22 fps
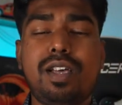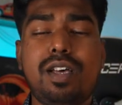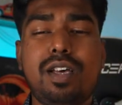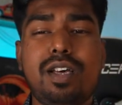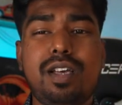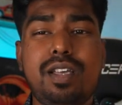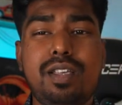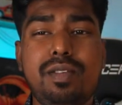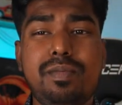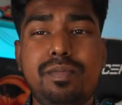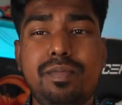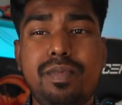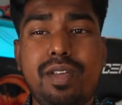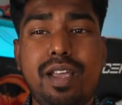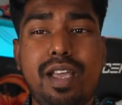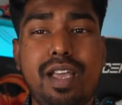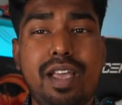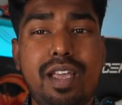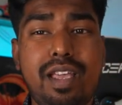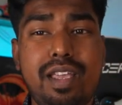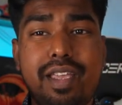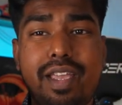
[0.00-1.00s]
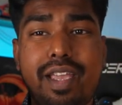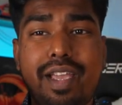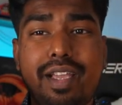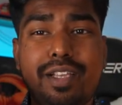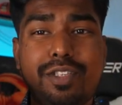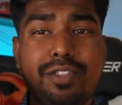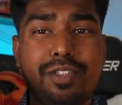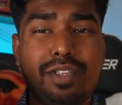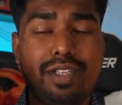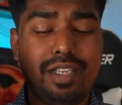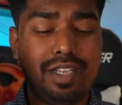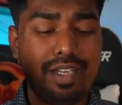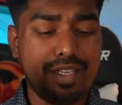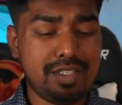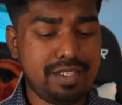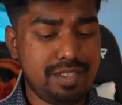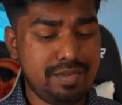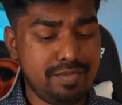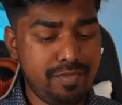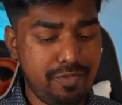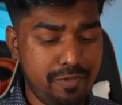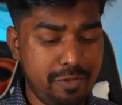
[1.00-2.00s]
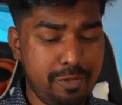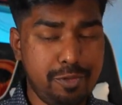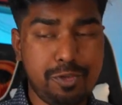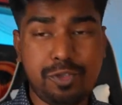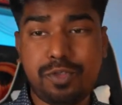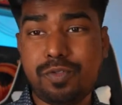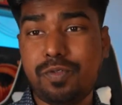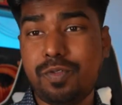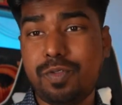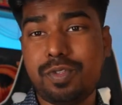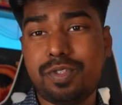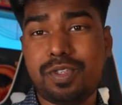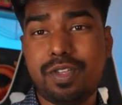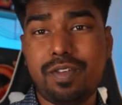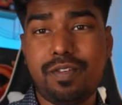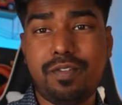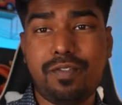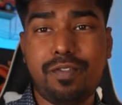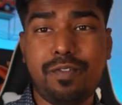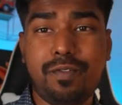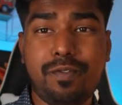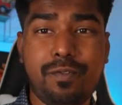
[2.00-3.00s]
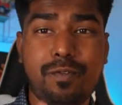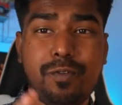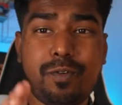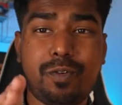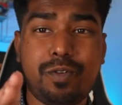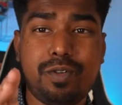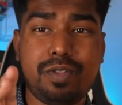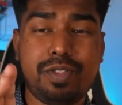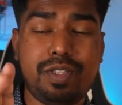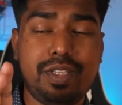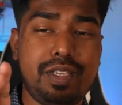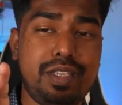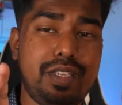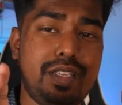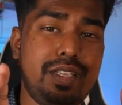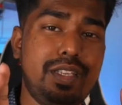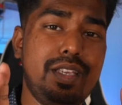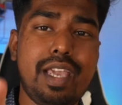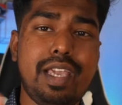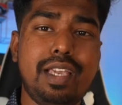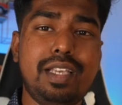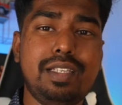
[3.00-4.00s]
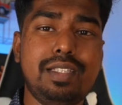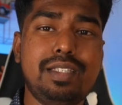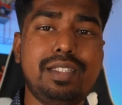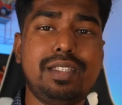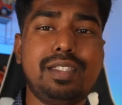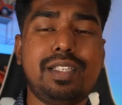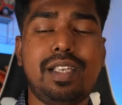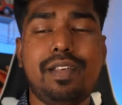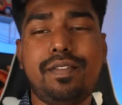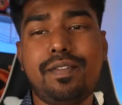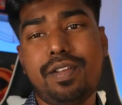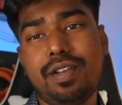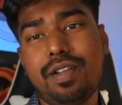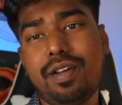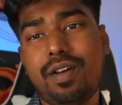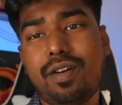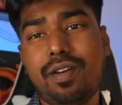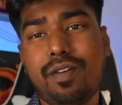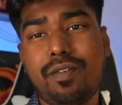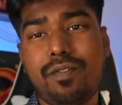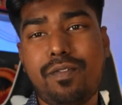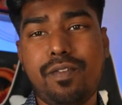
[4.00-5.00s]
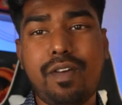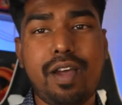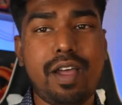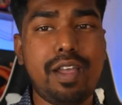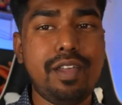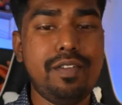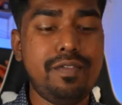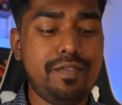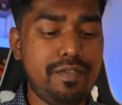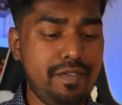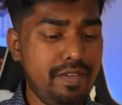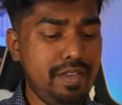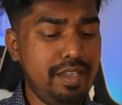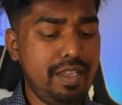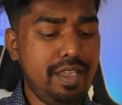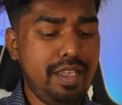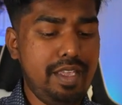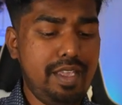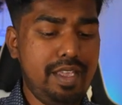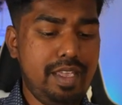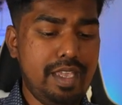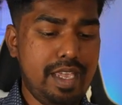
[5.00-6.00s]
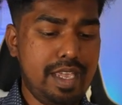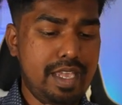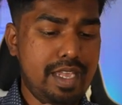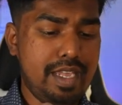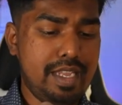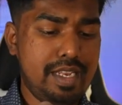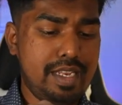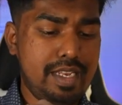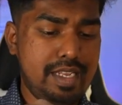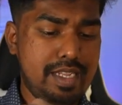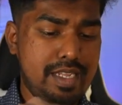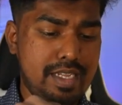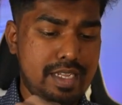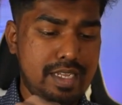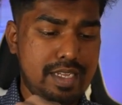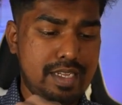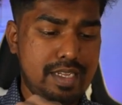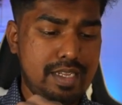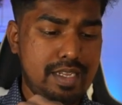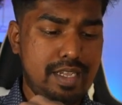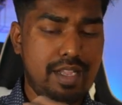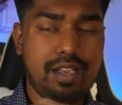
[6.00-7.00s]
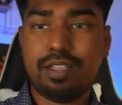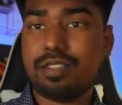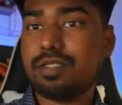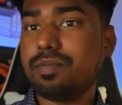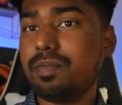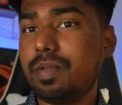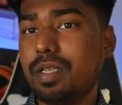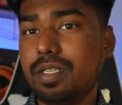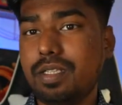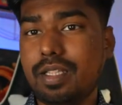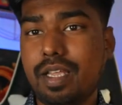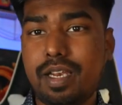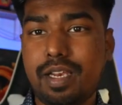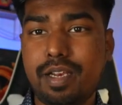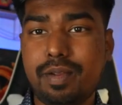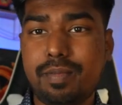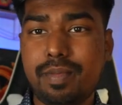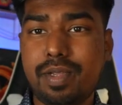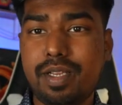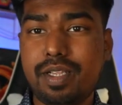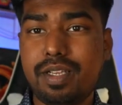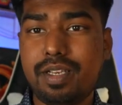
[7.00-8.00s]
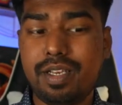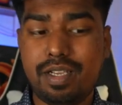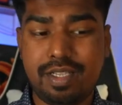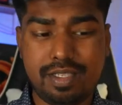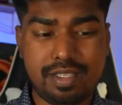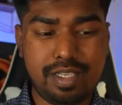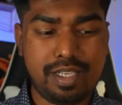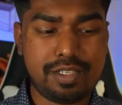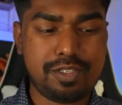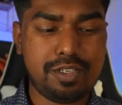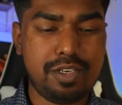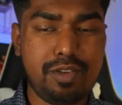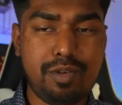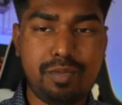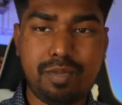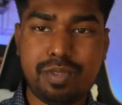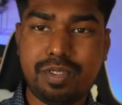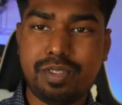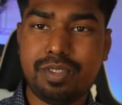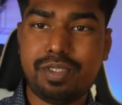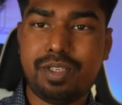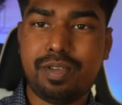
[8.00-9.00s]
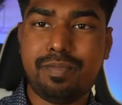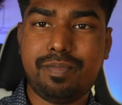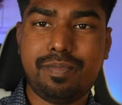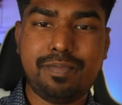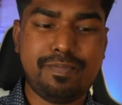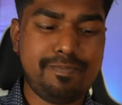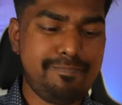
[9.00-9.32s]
time, I actually got some useful stuff for the A7R5, and I'll explain that in a minute. Let's actually open this up.